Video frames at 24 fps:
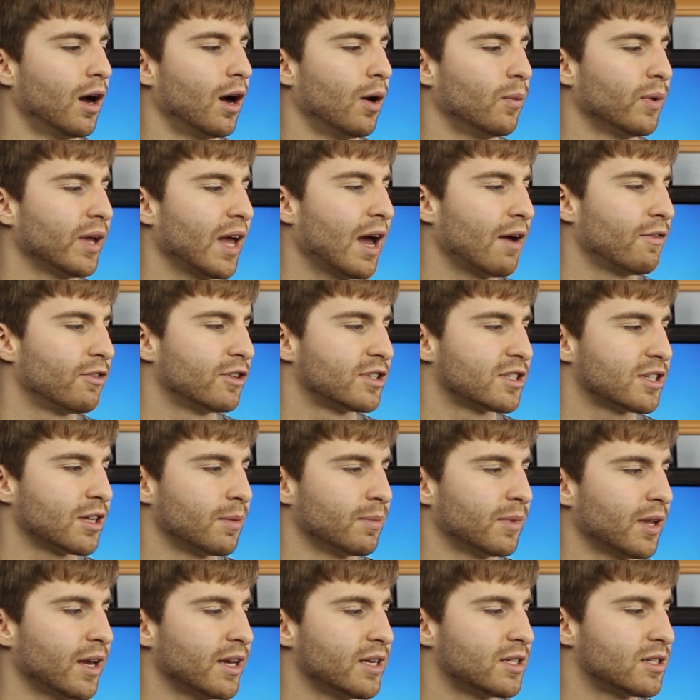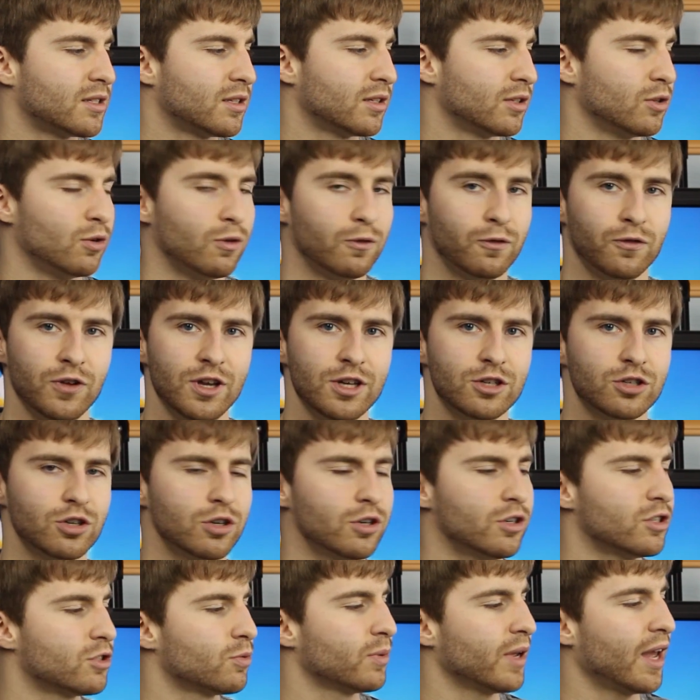Uh, we have some nice new features.